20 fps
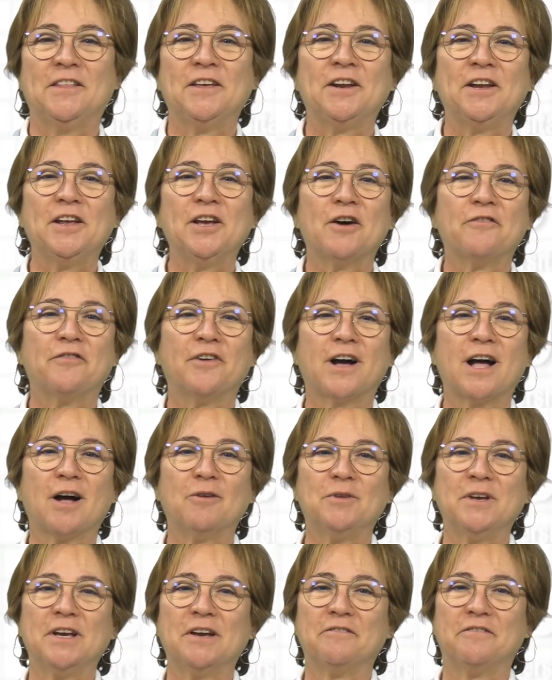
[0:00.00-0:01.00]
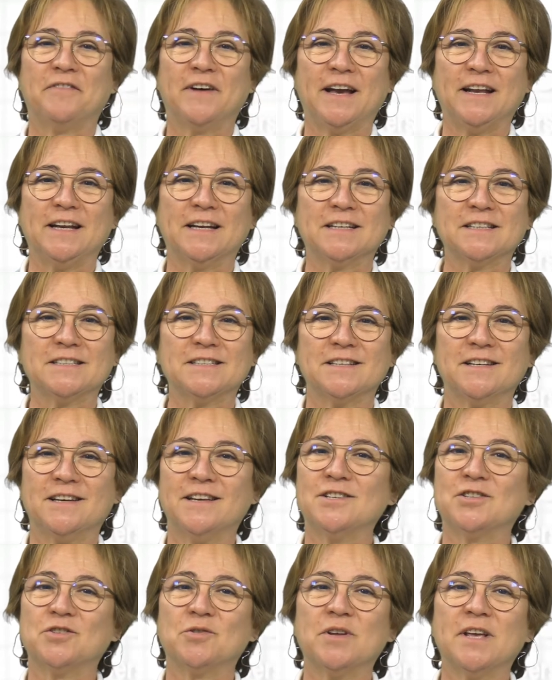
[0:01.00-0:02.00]
degree of accounting and finance
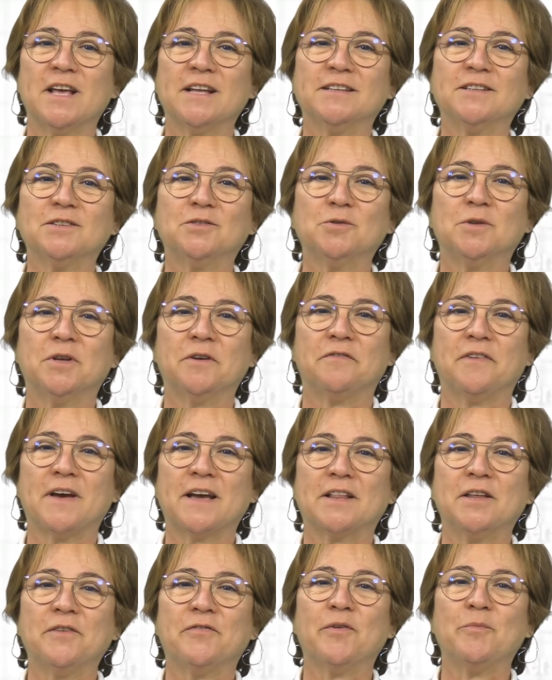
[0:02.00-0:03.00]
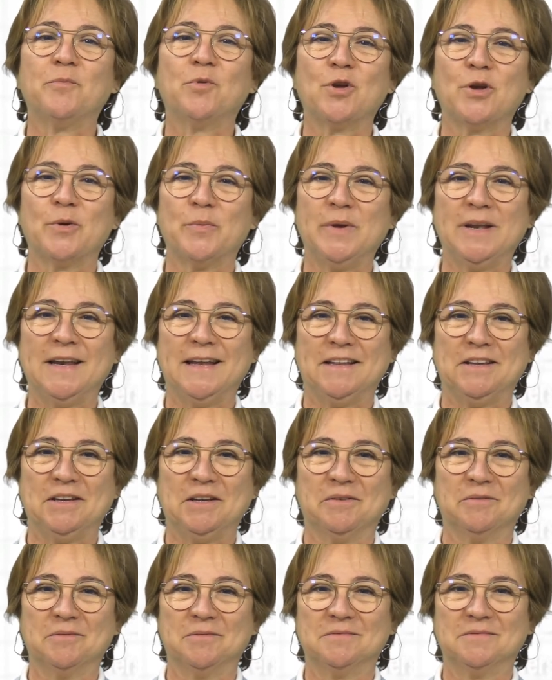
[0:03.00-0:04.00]
is oriented to the effective
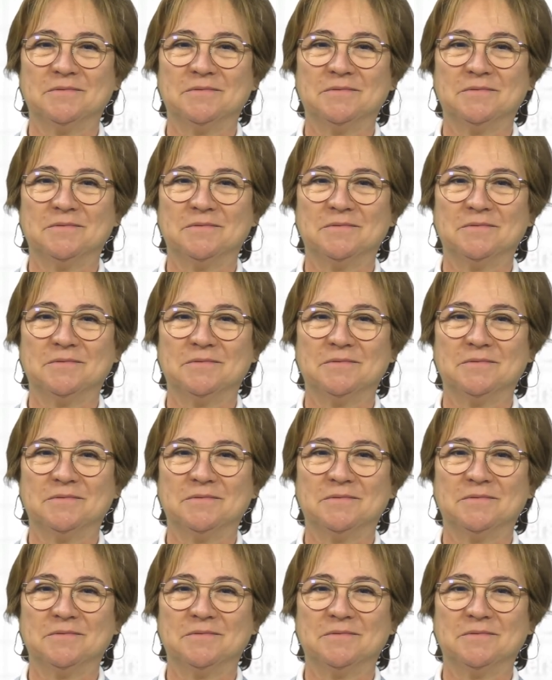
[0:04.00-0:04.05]
employability